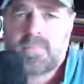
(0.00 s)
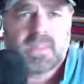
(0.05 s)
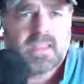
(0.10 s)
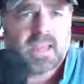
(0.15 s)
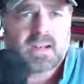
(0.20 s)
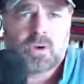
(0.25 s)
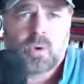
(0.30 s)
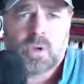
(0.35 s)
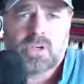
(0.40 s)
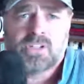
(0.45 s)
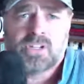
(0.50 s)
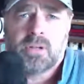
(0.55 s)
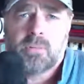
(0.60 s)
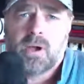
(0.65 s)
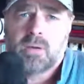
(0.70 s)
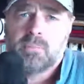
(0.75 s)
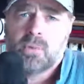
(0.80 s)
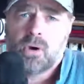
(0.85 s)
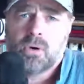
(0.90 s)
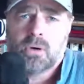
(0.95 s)
Got a question
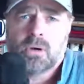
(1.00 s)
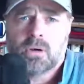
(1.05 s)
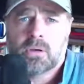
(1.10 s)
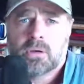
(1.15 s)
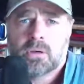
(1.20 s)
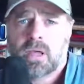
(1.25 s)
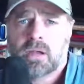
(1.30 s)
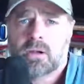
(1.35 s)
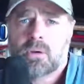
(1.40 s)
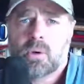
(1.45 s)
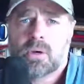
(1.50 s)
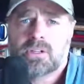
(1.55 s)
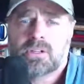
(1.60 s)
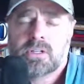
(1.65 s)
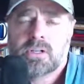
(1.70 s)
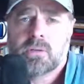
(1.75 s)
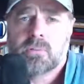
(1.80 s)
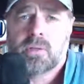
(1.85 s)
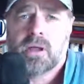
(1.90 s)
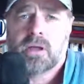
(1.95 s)
about poker? Got a
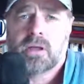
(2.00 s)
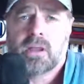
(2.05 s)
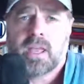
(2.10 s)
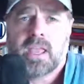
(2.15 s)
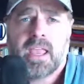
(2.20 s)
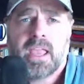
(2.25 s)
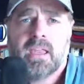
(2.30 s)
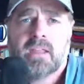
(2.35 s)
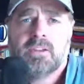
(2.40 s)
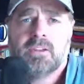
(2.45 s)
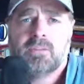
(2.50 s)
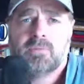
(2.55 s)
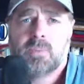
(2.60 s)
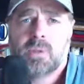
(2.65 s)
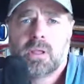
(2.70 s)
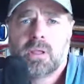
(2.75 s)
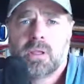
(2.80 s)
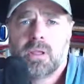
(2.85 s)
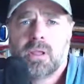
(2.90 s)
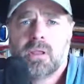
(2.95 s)
question about a hand you've
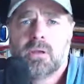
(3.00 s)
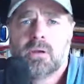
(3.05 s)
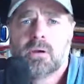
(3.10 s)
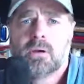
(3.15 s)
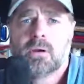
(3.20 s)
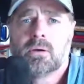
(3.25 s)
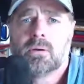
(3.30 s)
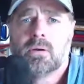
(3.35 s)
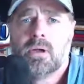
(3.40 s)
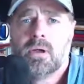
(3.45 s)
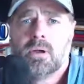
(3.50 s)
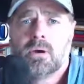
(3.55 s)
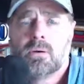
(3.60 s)
played, or